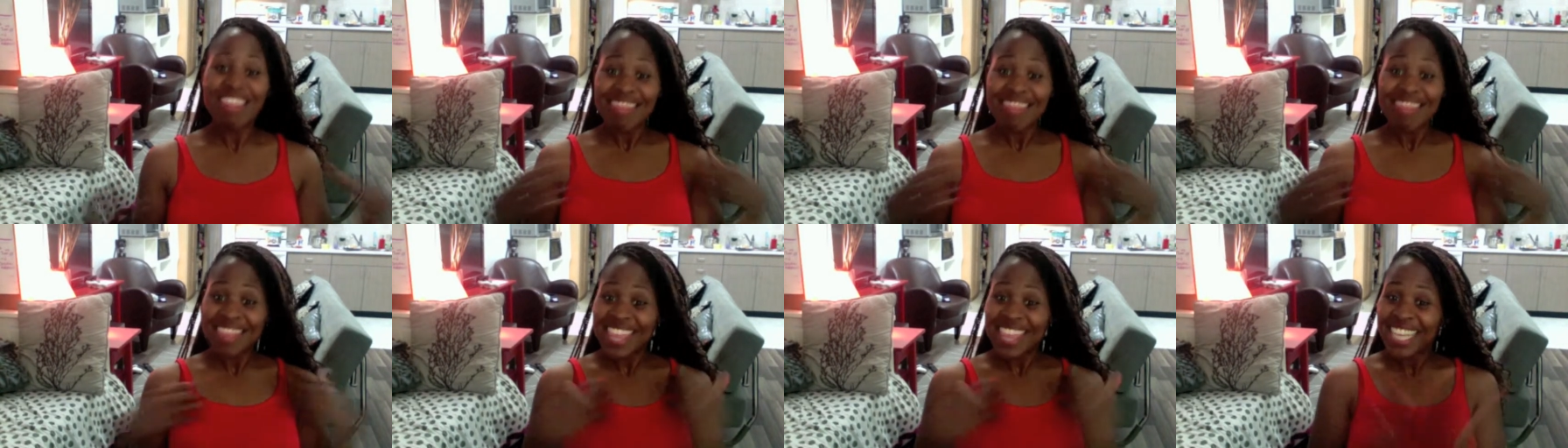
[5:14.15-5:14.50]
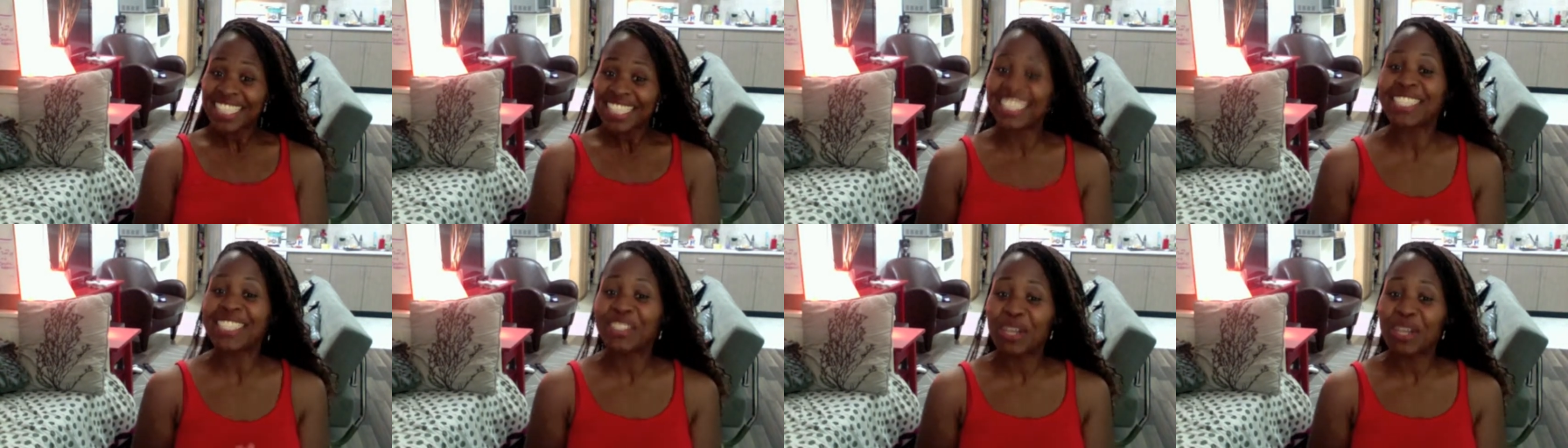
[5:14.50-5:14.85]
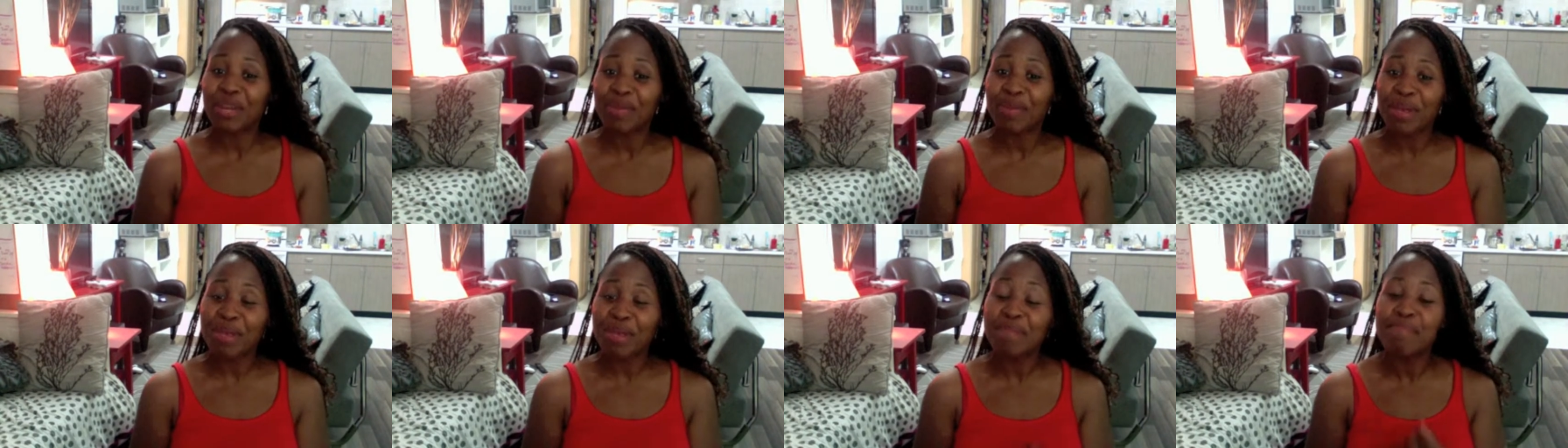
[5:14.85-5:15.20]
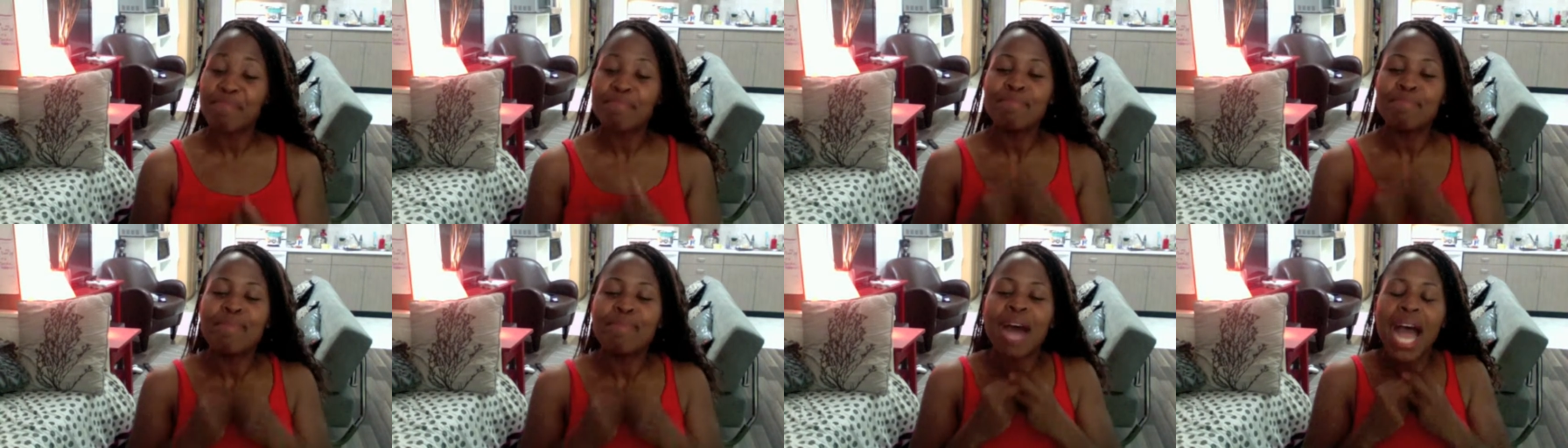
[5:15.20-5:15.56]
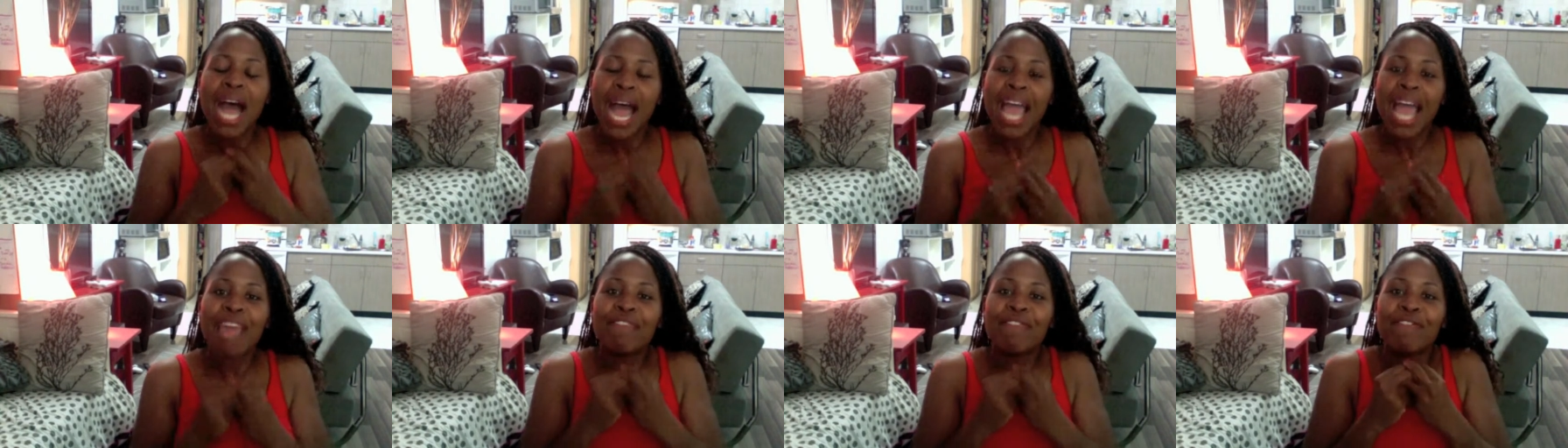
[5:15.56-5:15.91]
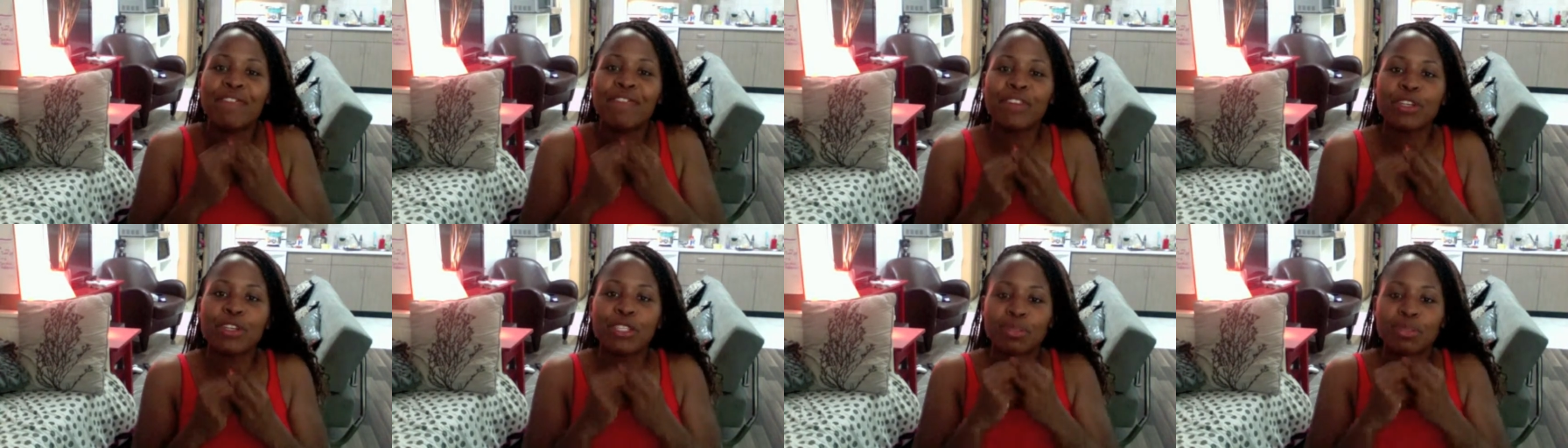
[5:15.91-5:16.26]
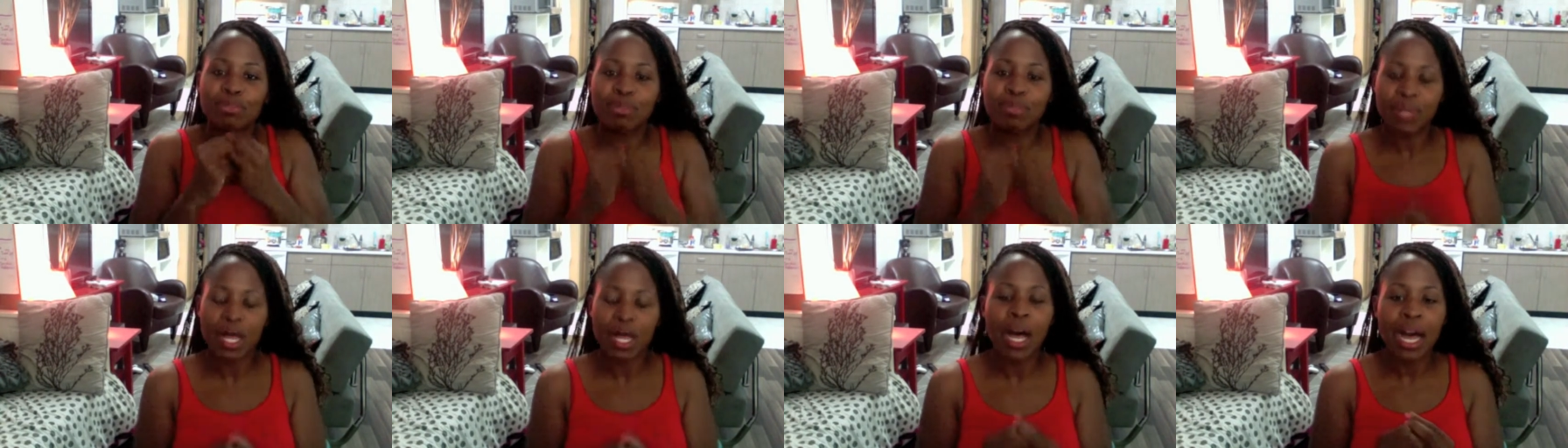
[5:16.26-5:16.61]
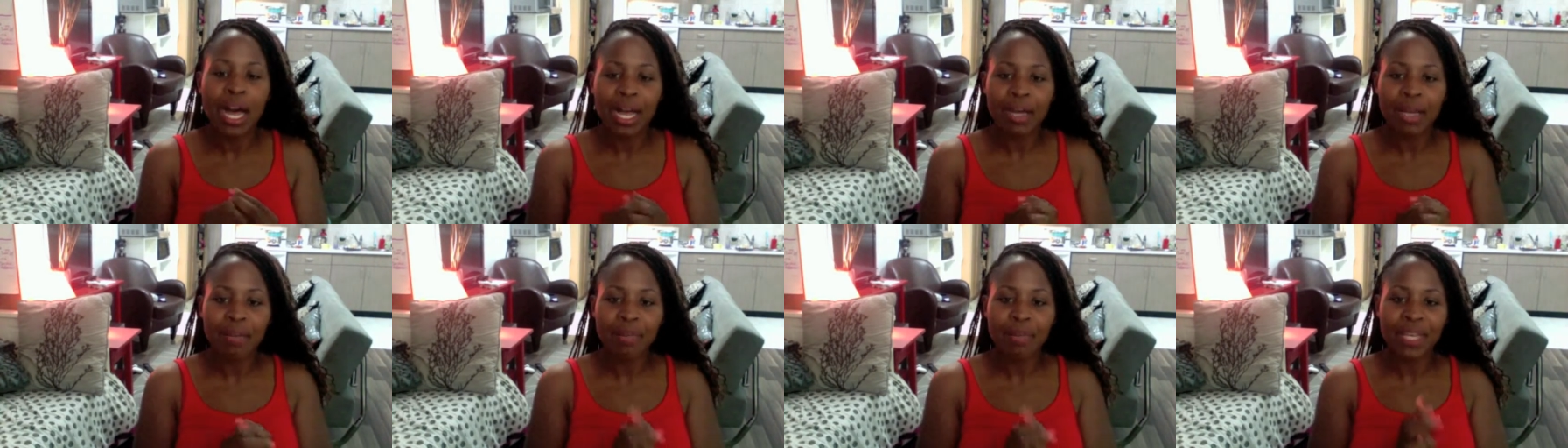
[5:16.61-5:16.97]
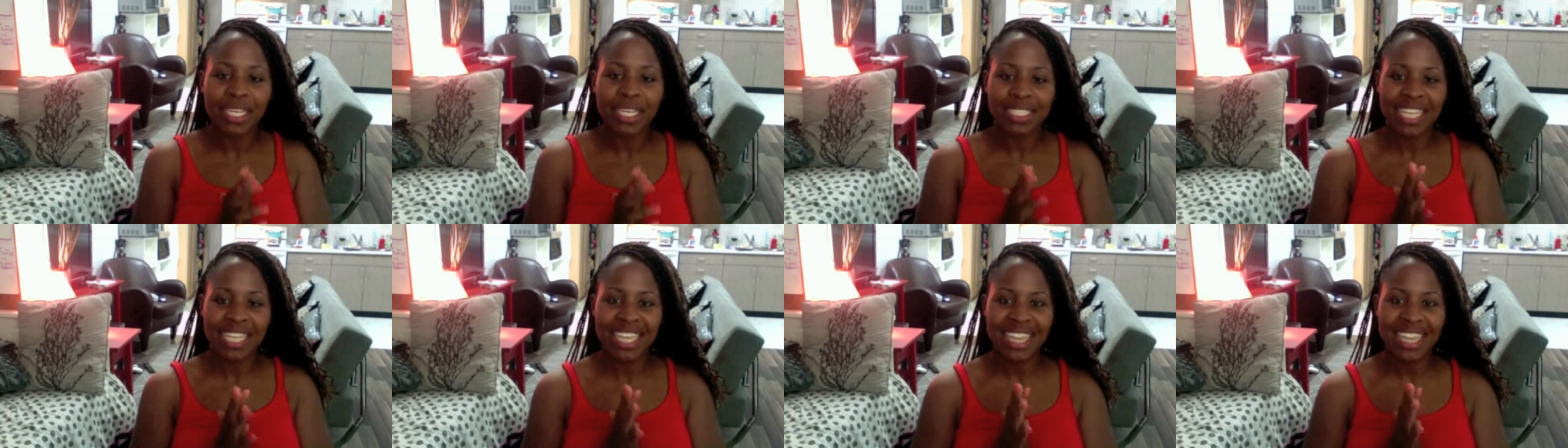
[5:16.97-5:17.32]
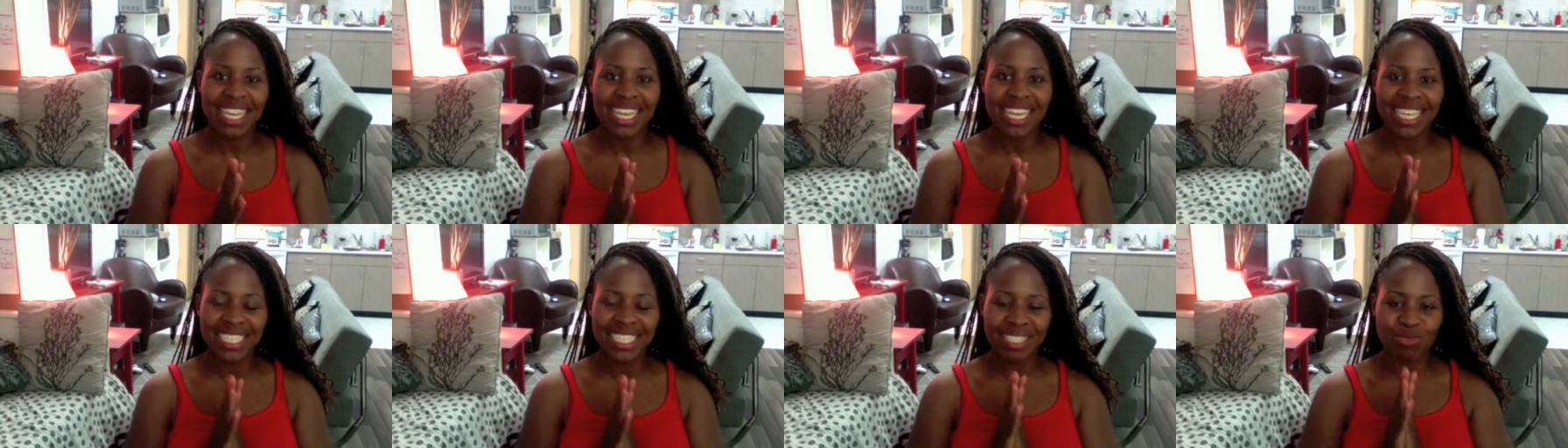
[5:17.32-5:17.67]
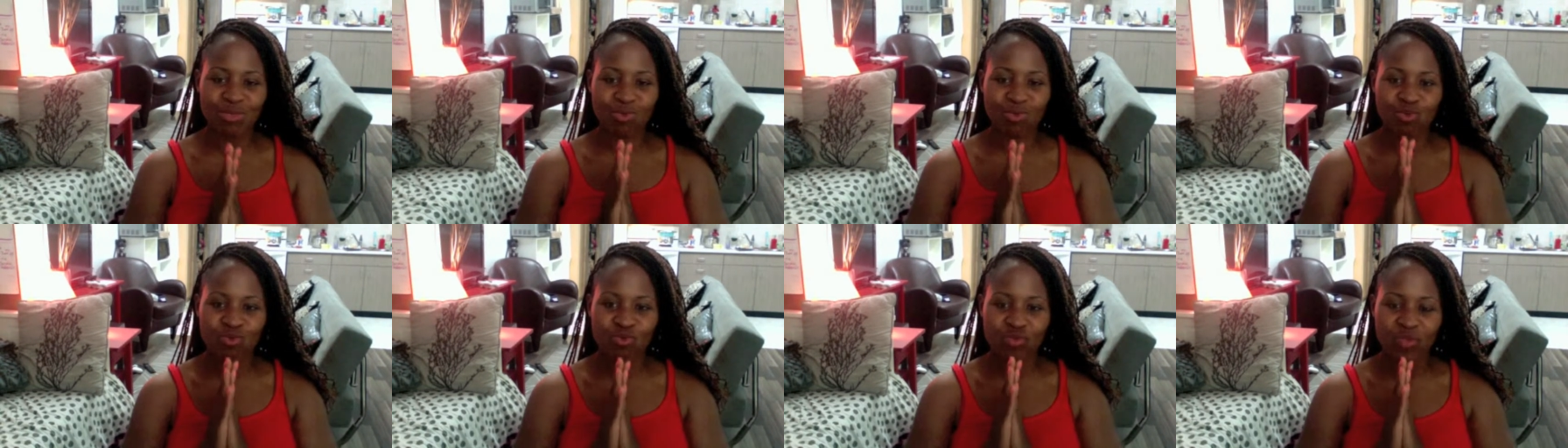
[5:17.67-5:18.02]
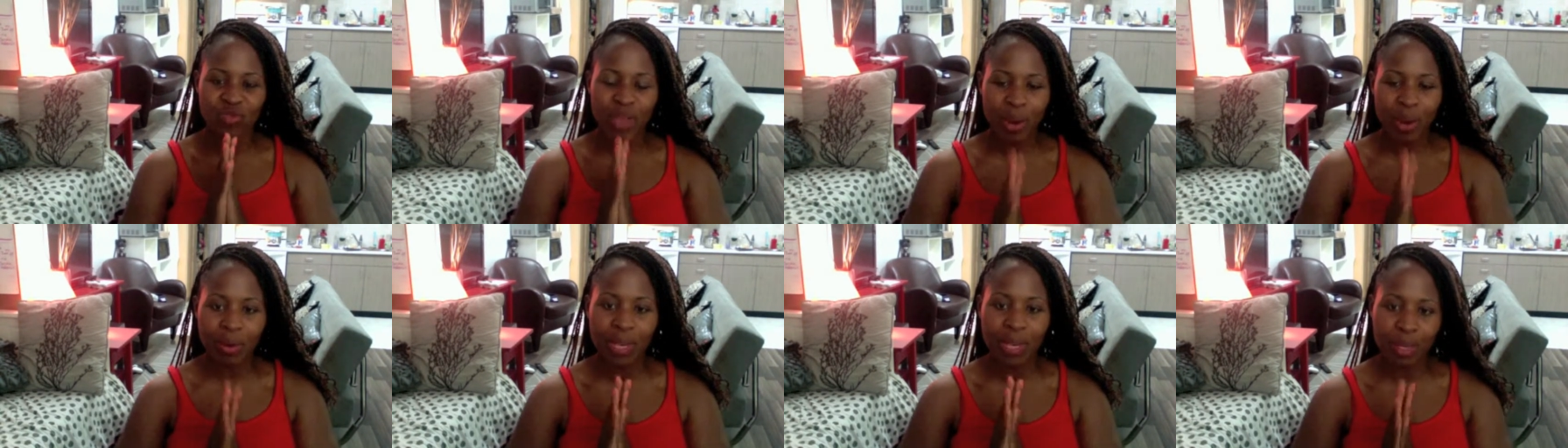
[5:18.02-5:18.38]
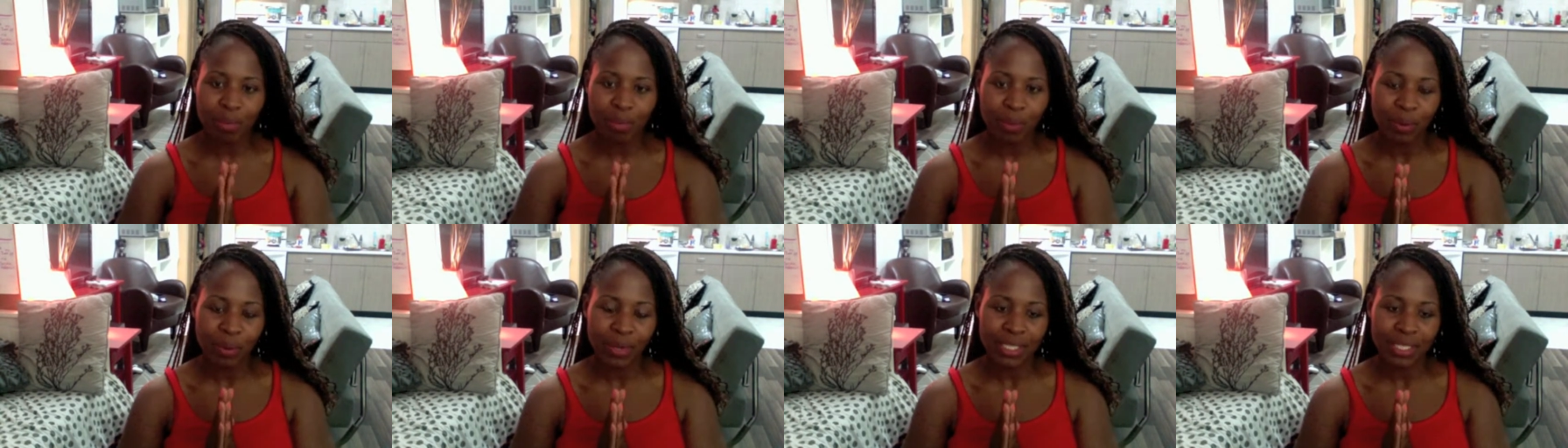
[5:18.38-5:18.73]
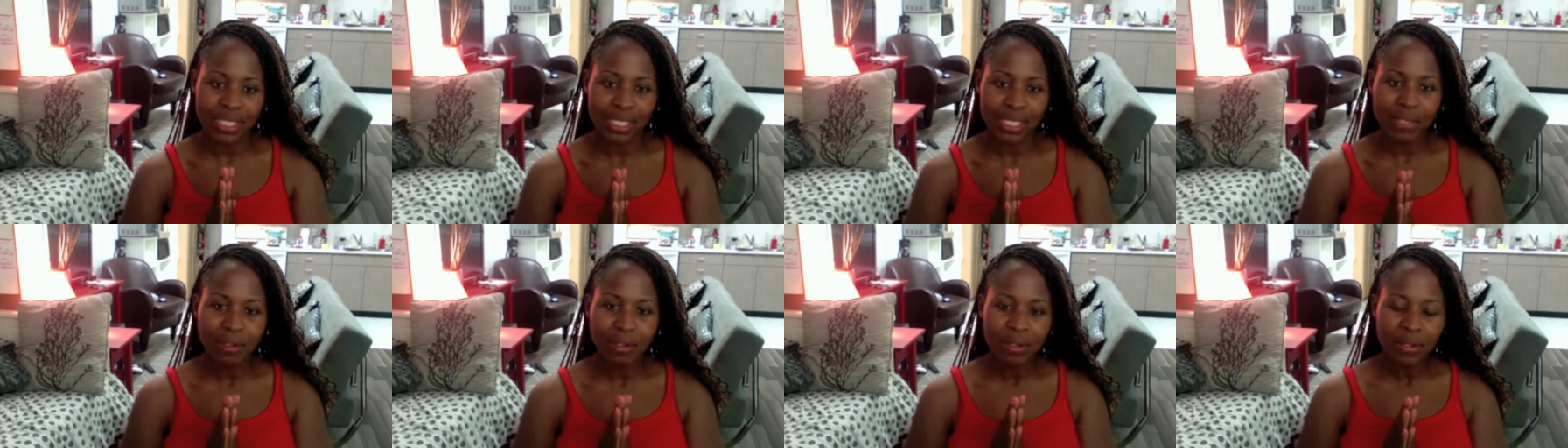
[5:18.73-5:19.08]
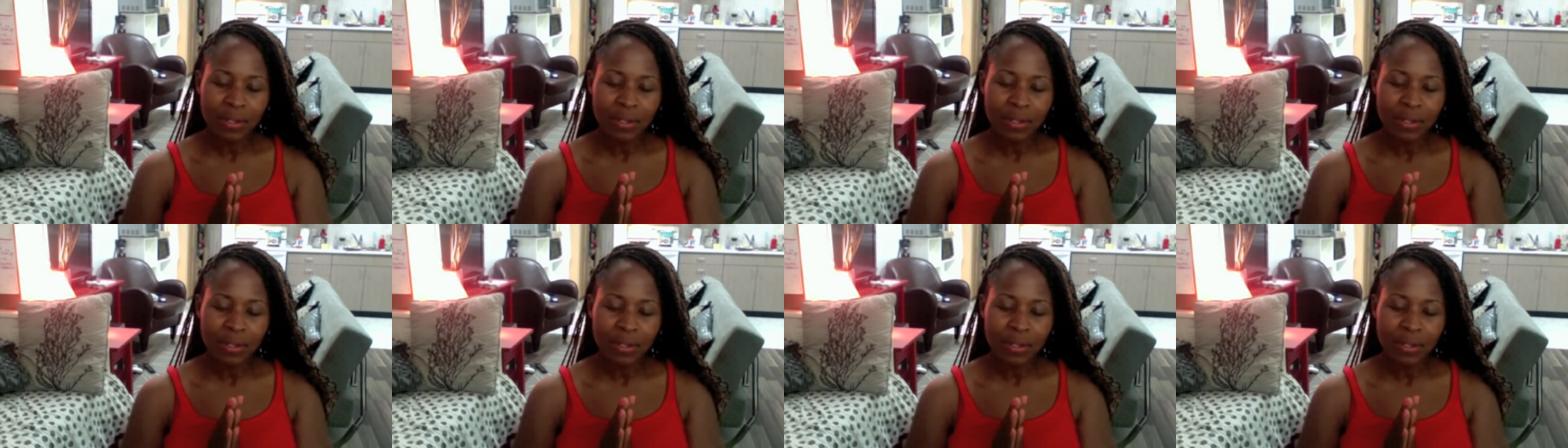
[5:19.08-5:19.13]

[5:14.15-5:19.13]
This is going to be my first blog because I think it's very important.